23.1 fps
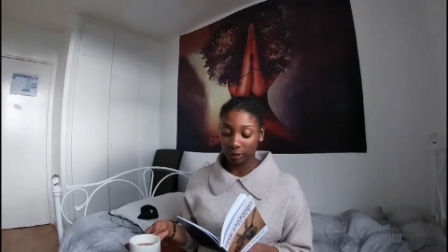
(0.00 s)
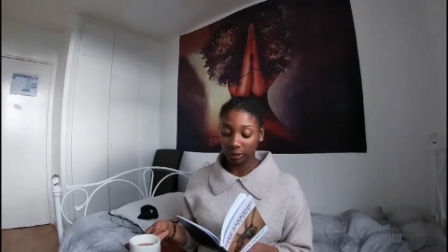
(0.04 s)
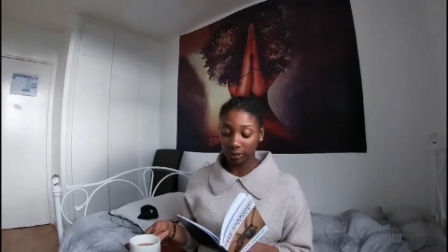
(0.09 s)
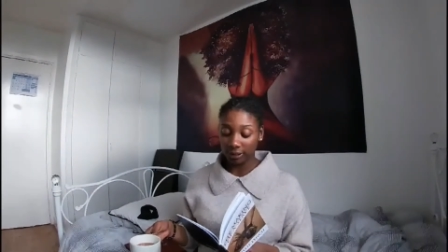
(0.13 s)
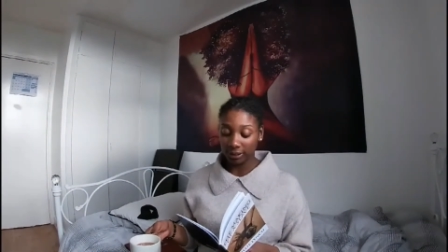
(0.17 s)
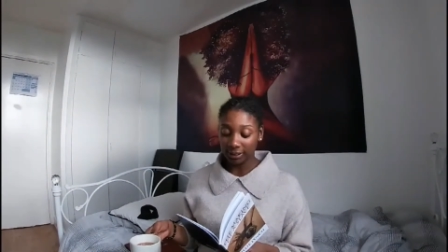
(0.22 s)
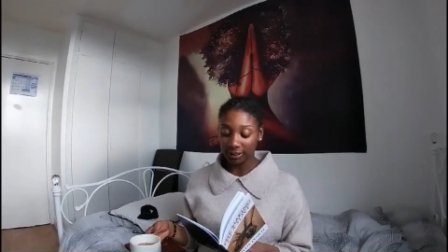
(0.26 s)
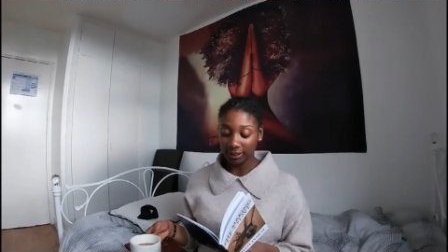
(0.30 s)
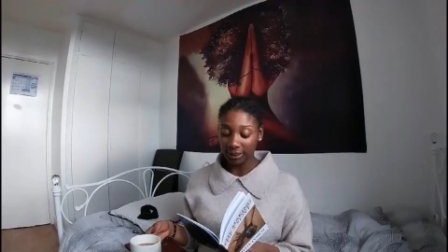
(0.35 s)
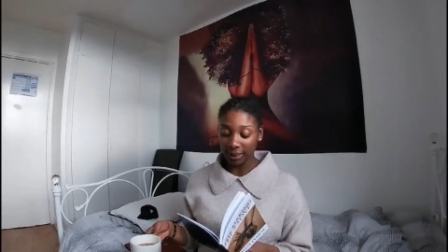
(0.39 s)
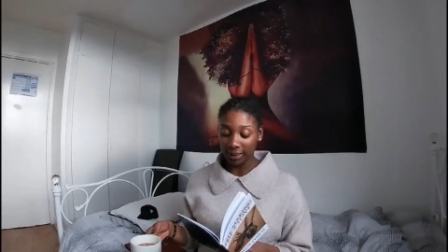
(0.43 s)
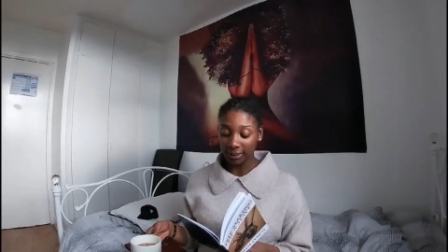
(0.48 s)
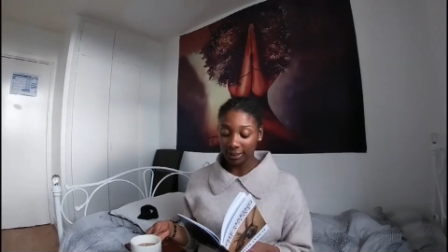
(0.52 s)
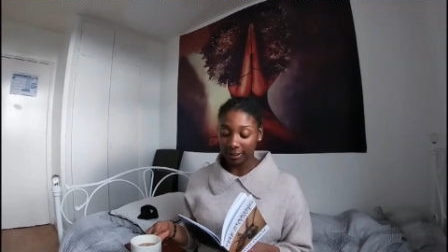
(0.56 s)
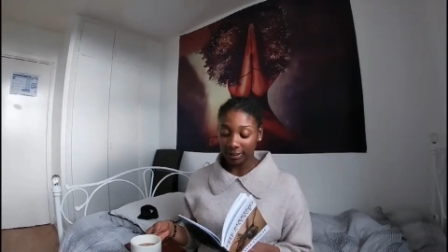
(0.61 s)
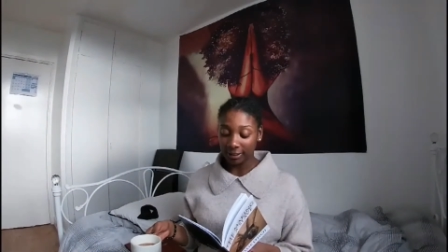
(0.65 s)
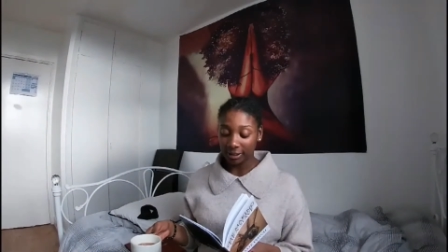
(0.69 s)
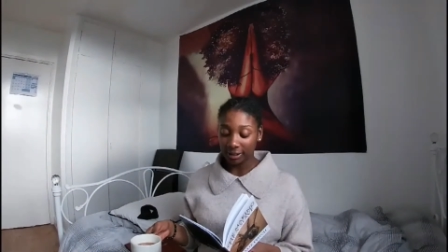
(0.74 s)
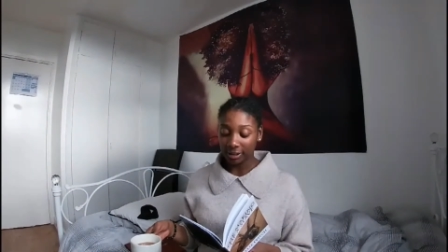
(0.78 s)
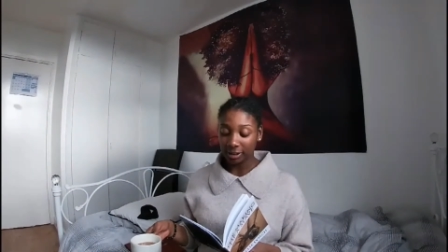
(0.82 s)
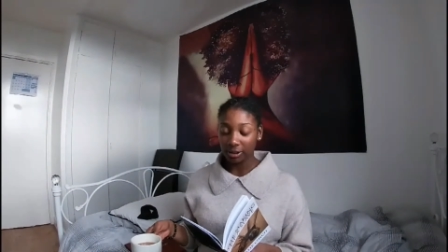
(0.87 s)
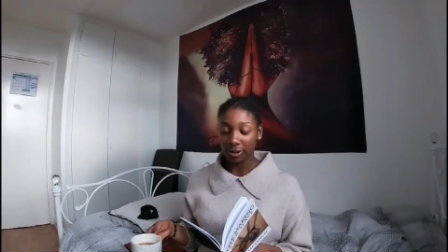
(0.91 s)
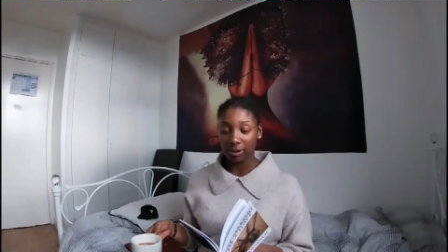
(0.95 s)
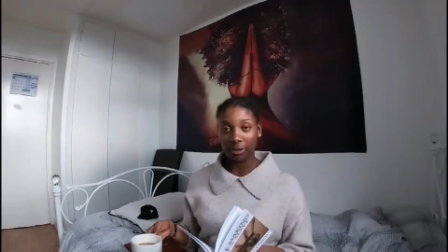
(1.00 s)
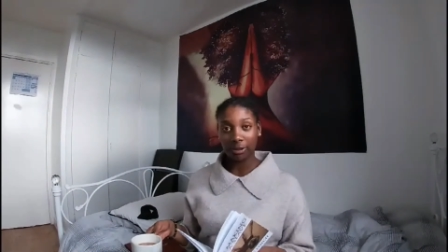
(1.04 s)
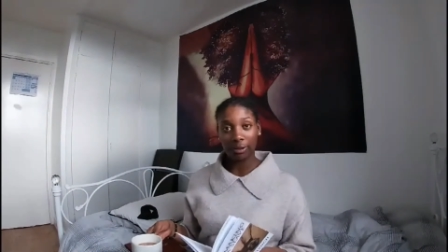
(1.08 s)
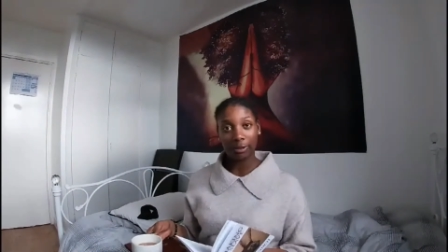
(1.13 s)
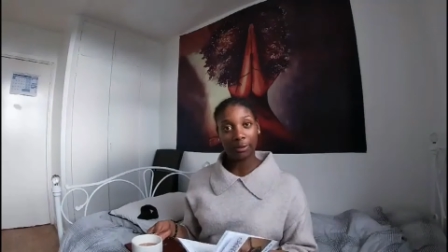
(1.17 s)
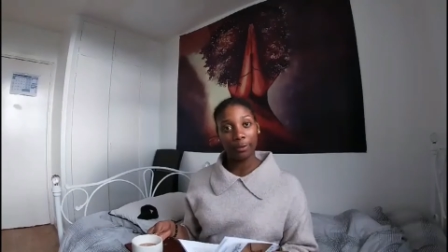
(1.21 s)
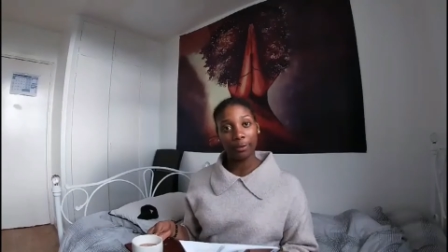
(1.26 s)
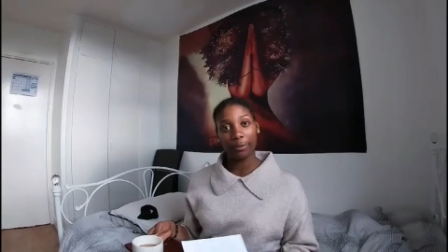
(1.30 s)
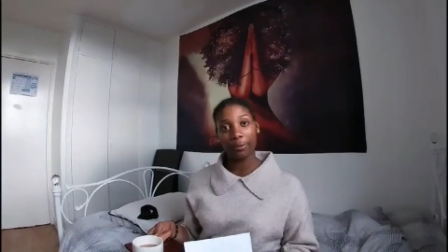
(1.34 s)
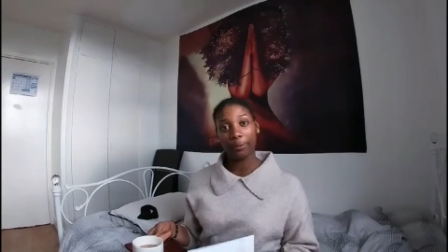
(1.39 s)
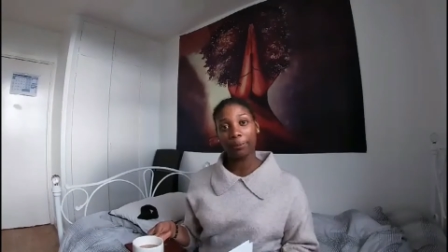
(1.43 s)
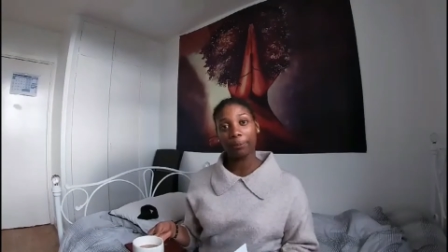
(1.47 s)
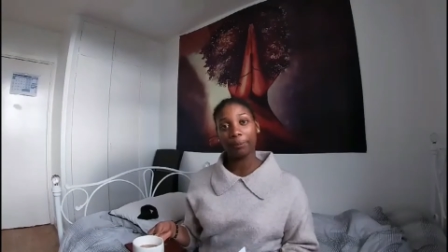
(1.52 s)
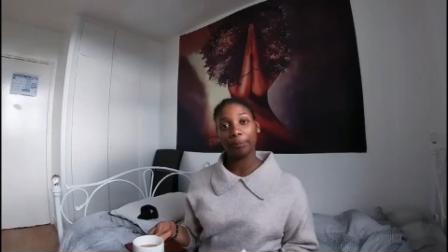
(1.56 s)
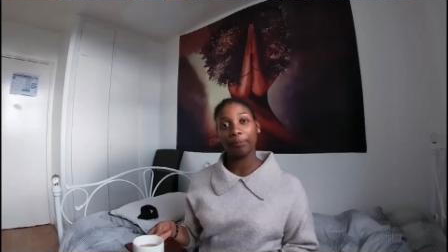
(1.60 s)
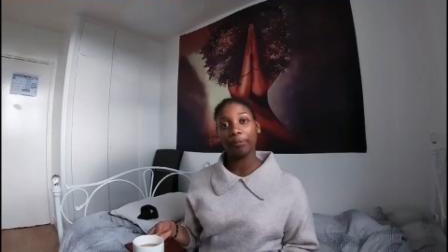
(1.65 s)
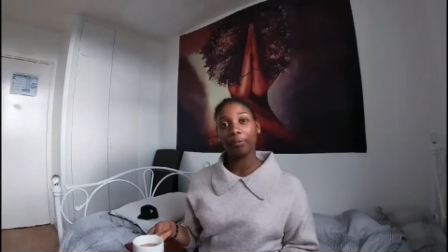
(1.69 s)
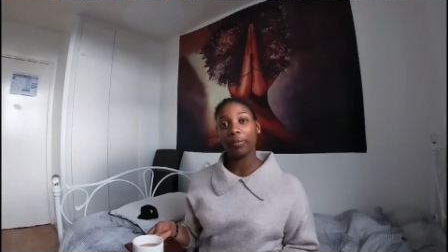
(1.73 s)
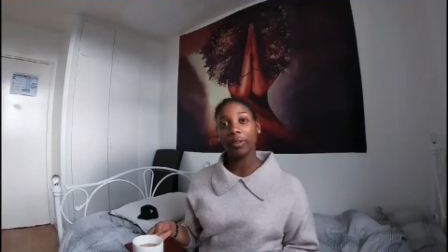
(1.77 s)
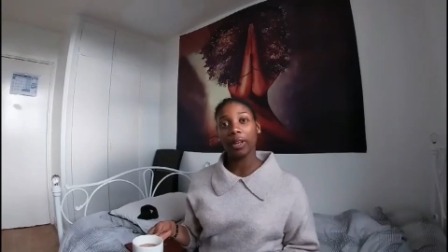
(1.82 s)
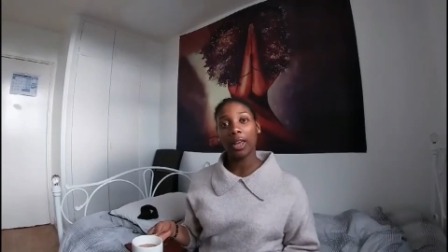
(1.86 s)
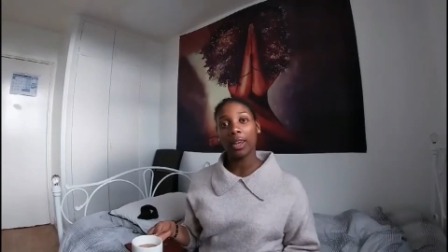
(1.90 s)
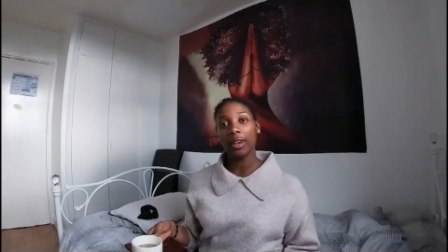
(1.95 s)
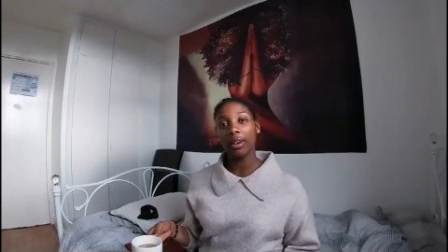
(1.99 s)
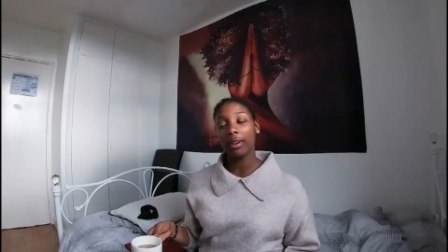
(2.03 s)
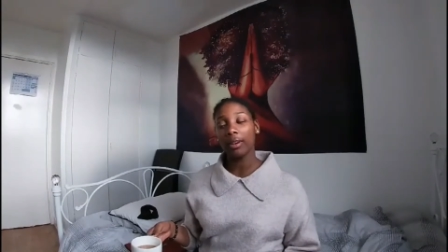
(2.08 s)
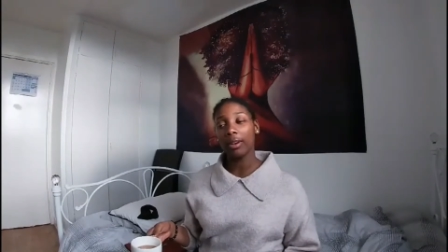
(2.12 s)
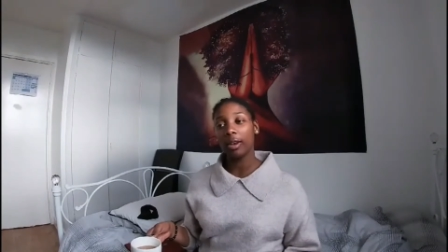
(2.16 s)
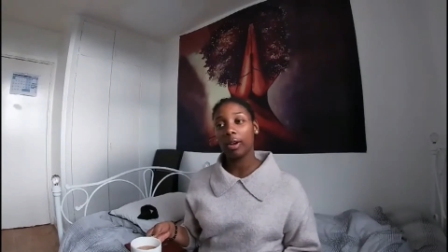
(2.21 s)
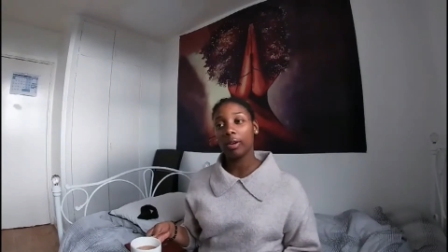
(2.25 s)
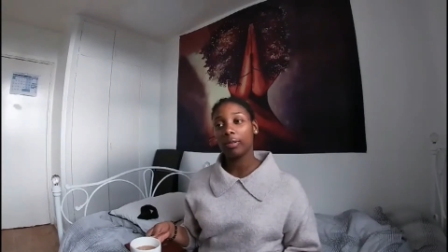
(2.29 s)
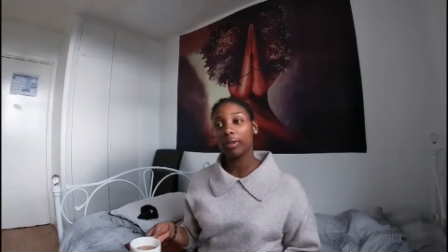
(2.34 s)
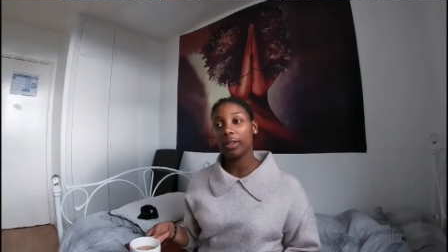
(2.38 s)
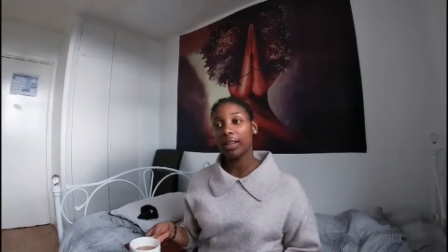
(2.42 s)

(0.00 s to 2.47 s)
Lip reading: decided to, I don't know.